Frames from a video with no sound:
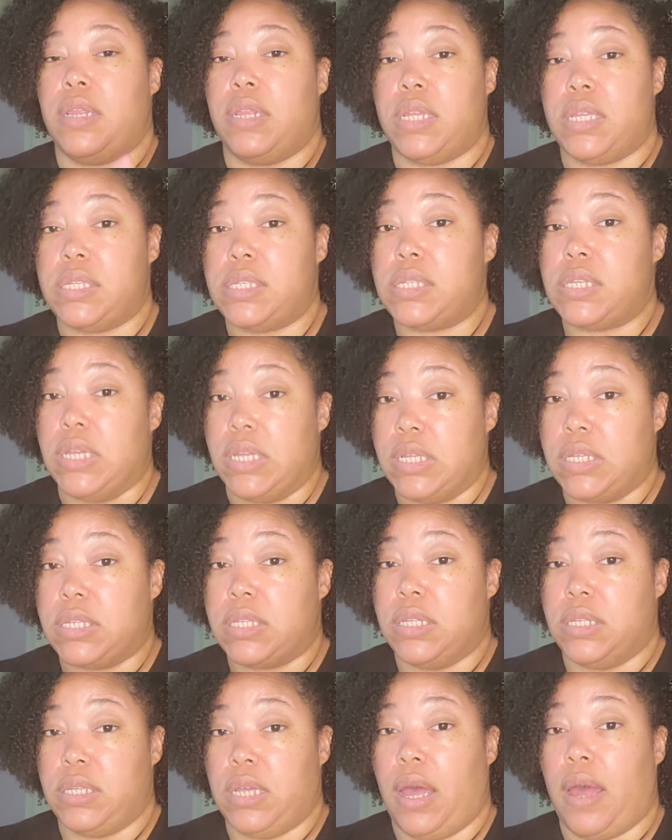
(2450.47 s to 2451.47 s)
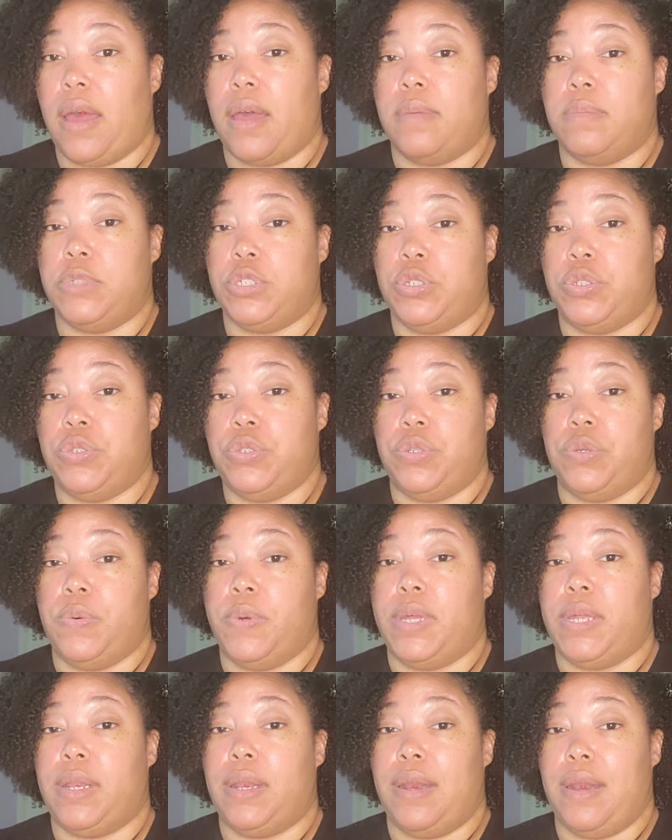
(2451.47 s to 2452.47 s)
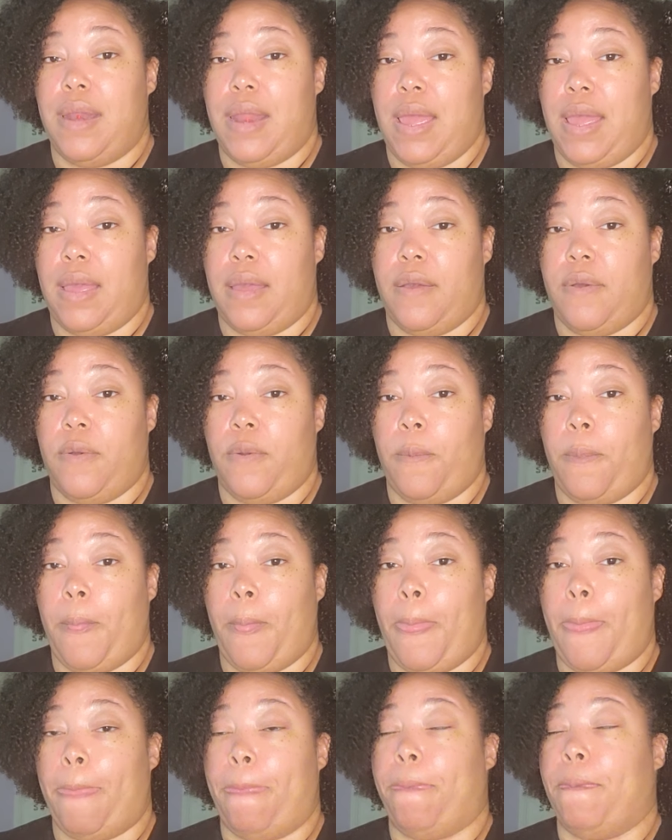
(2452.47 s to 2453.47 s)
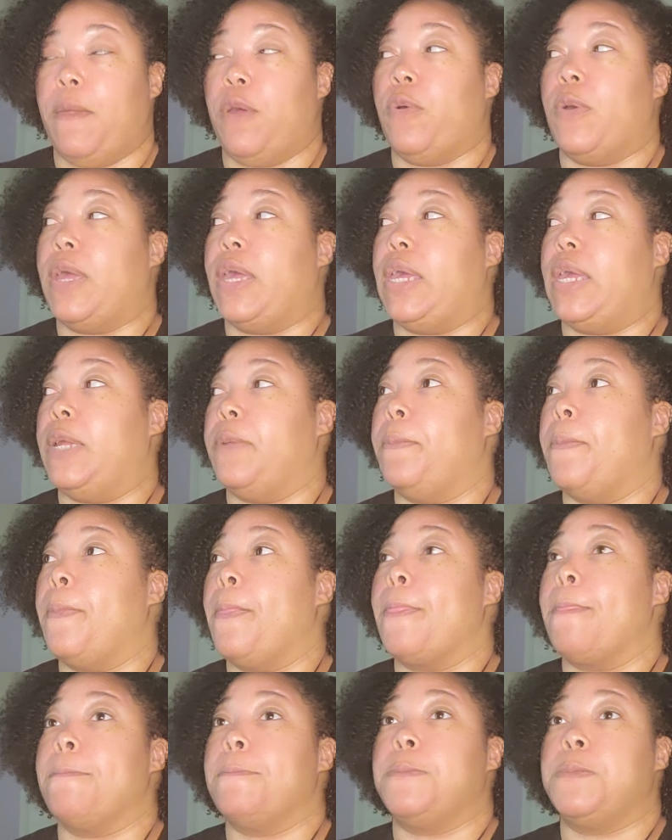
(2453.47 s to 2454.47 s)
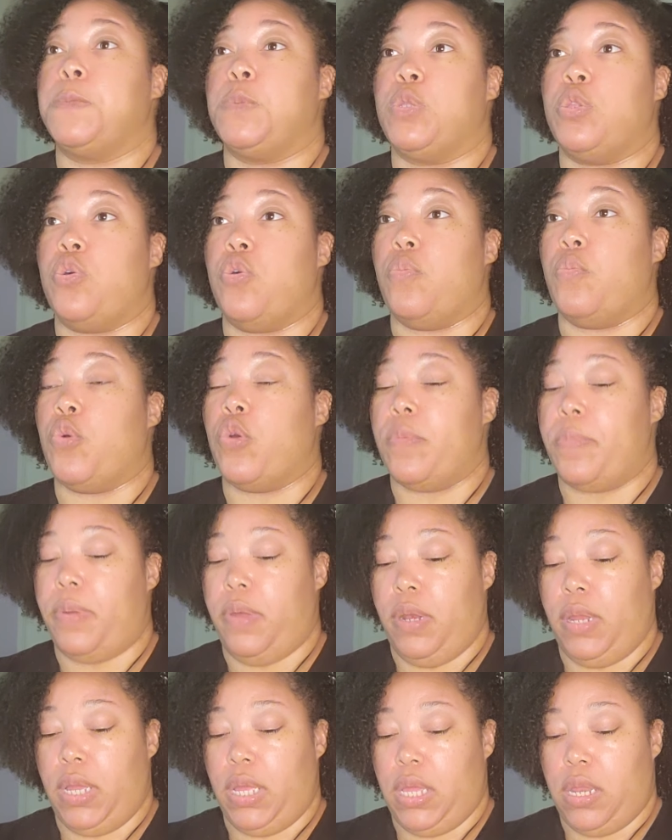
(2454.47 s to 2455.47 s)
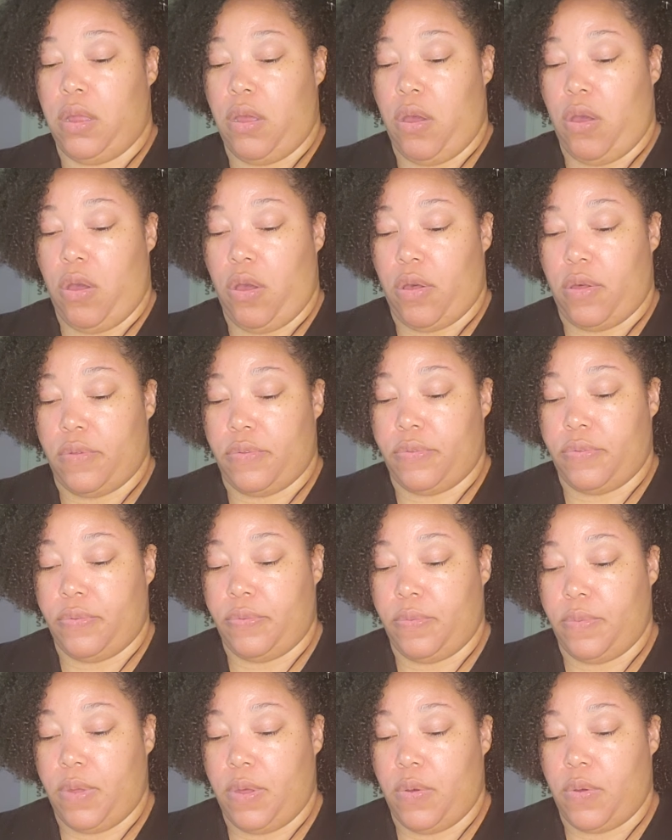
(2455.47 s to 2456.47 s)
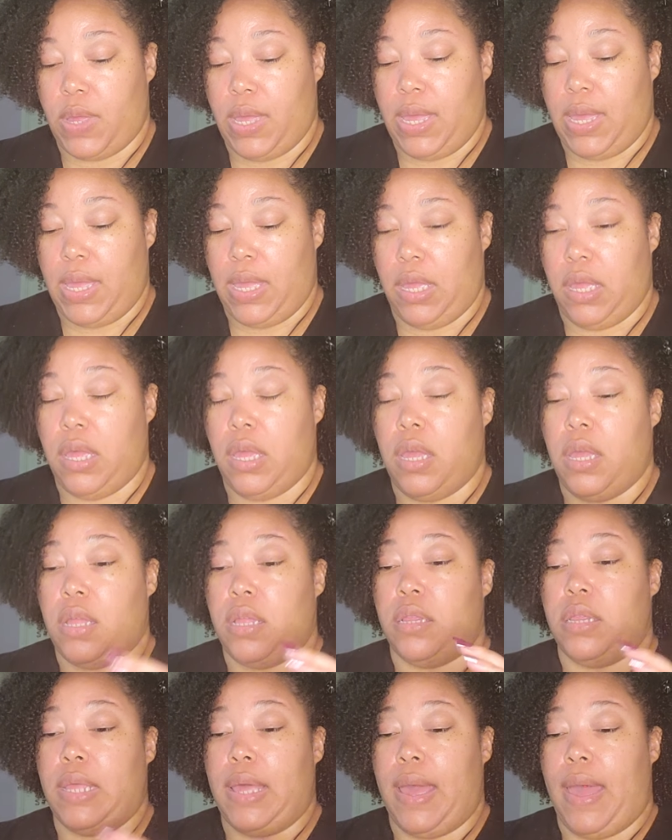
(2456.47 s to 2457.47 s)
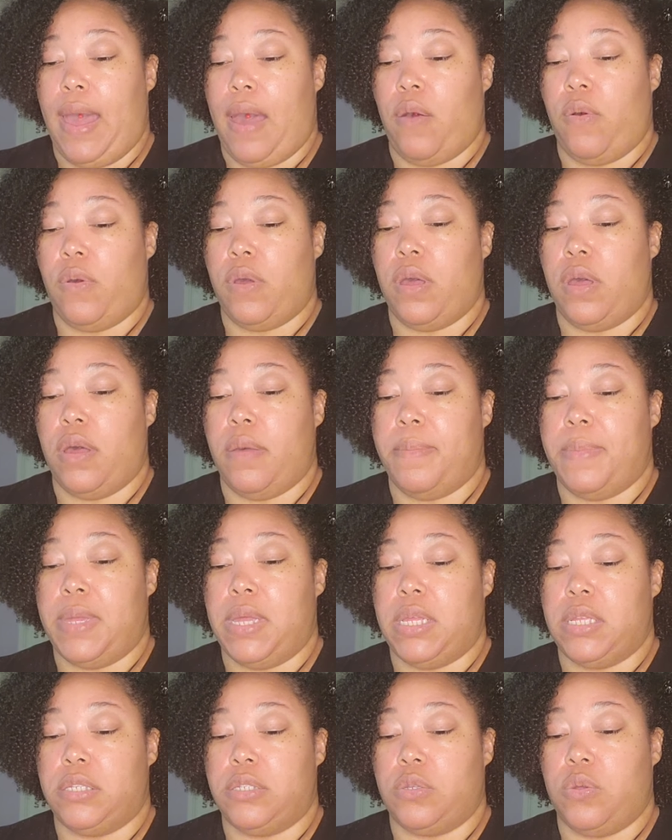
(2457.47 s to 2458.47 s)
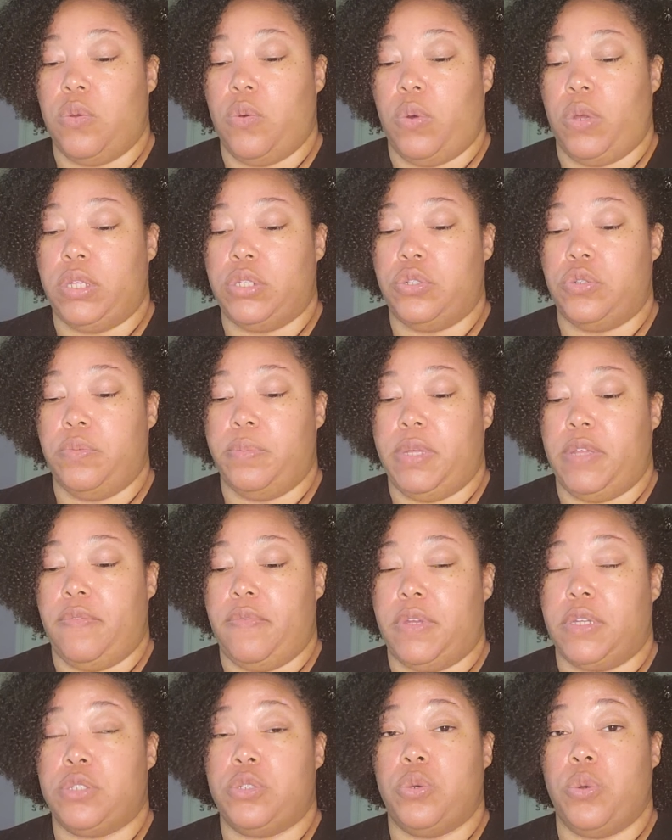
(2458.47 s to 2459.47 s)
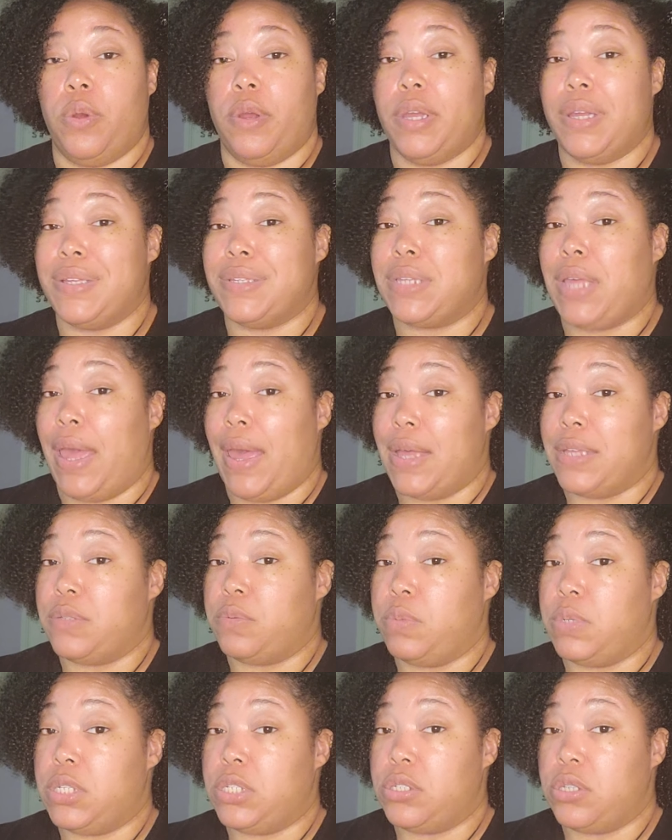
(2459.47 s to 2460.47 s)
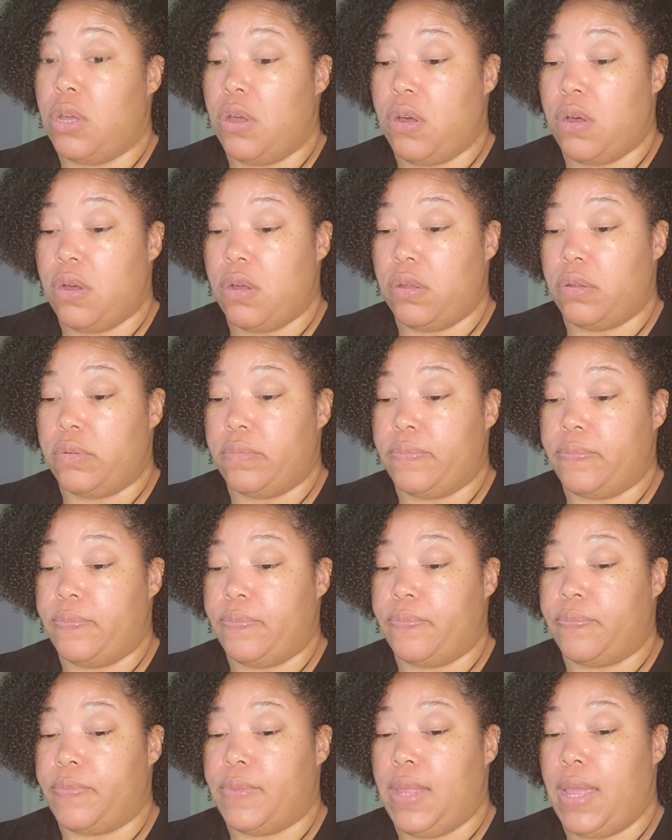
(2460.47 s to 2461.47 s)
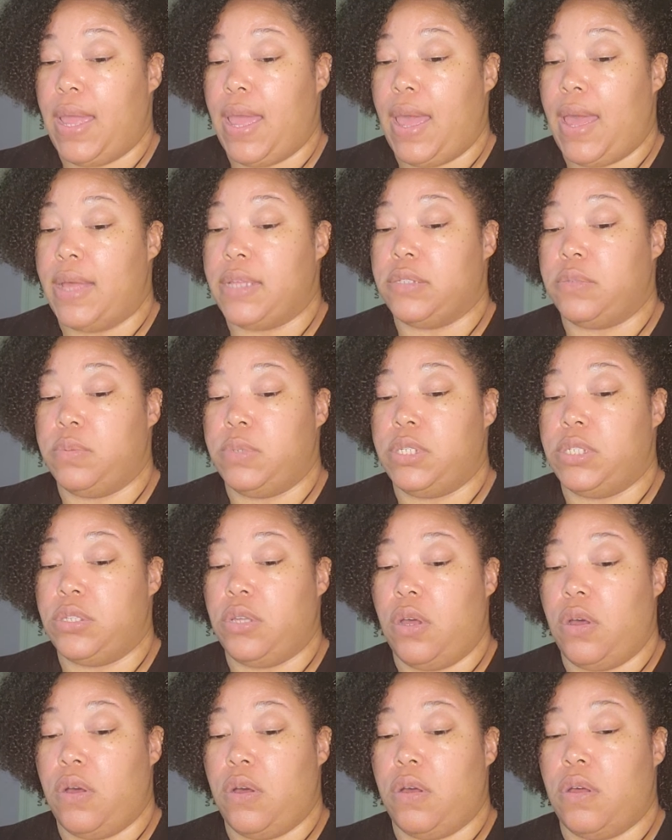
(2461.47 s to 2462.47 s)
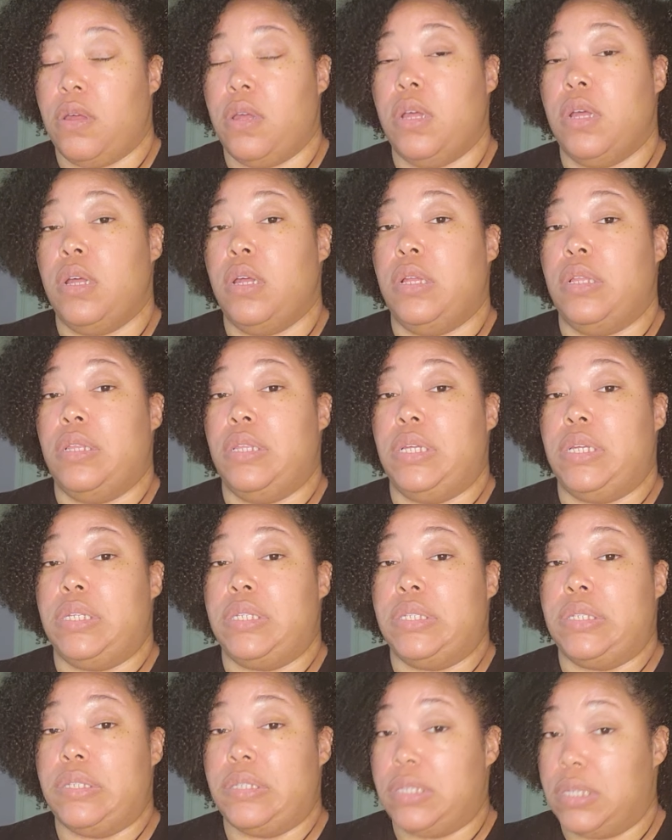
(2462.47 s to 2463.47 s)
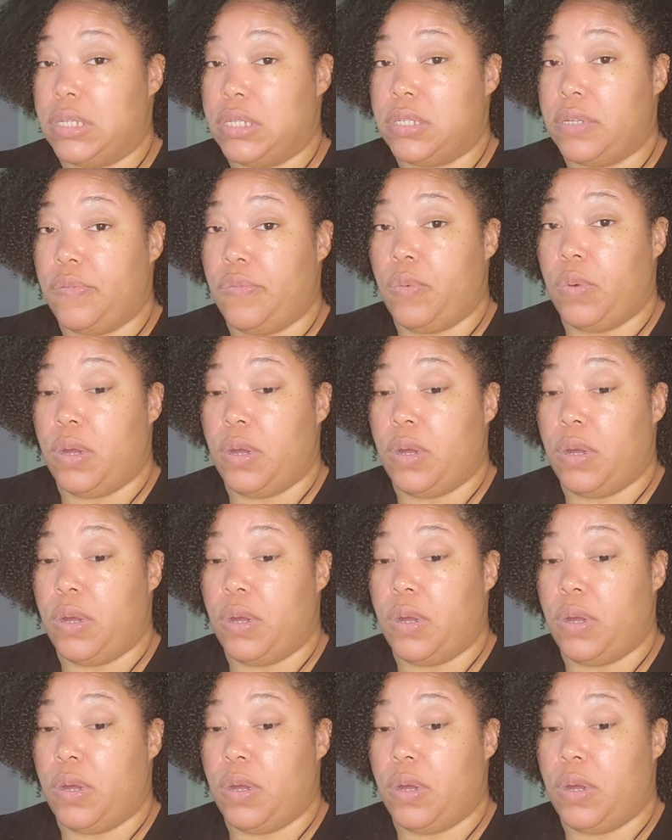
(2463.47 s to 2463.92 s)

this is the time to do it now. Okay? No more putting it off okay the outcome is going to be victorious as we saw as we saw the six of